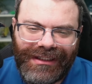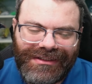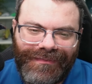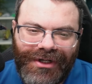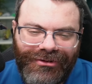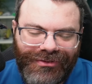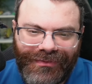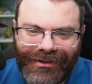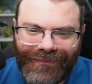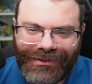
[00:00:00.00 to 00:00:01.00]
It's a borrowed
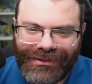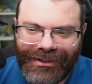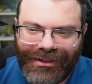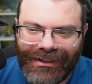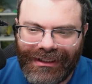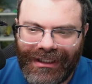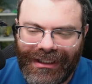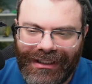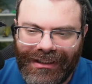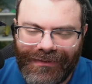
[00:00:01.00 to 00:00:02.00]
word for sure.
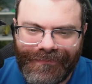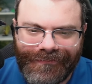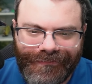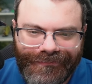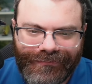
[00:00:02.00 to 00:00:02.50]
Um,